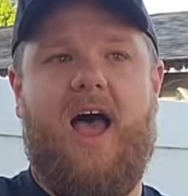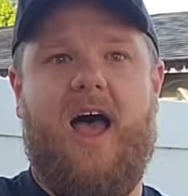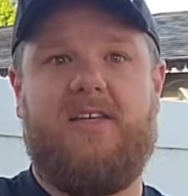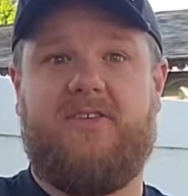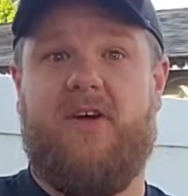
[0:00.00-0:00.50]

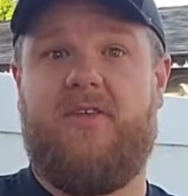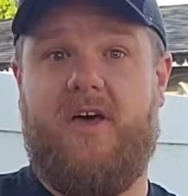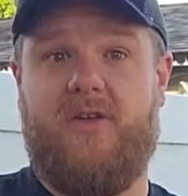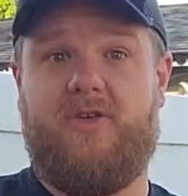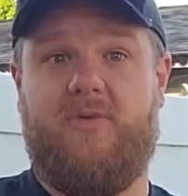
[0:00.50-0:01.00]
I saw the
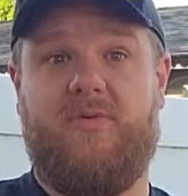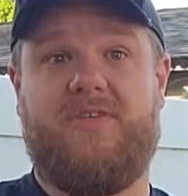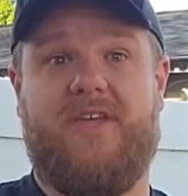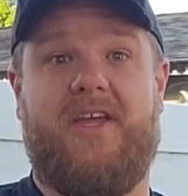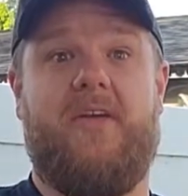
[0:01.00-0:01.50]
Autodoor and
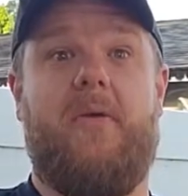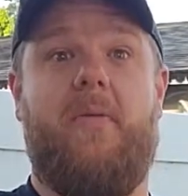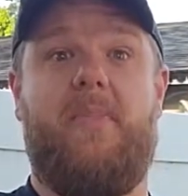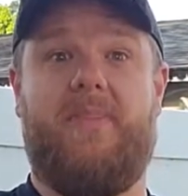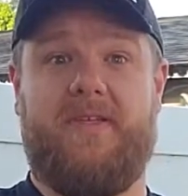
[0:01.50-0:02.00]
was like,
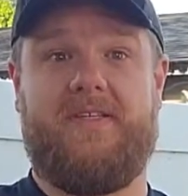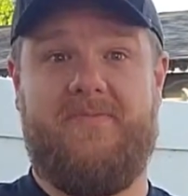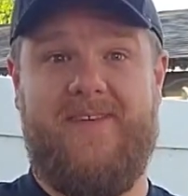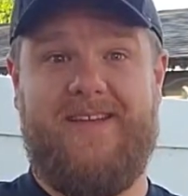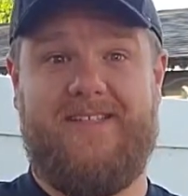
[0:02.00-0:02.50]
this is
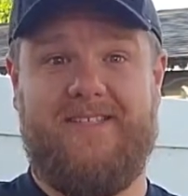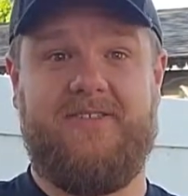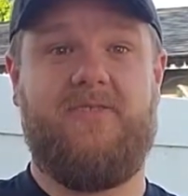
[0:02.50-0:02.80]
amazing,